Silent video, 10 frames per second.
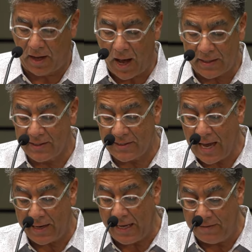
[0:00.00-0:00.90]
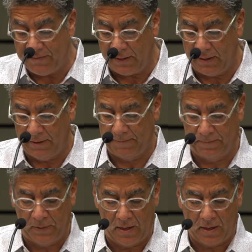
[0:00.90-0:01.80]
God does not envy.
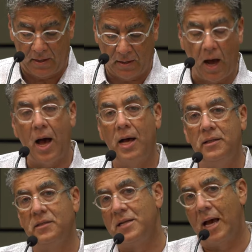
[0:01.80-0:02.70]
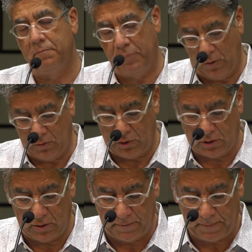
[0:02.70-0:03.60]
God does not
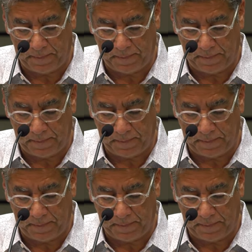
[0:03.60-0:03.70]
boast.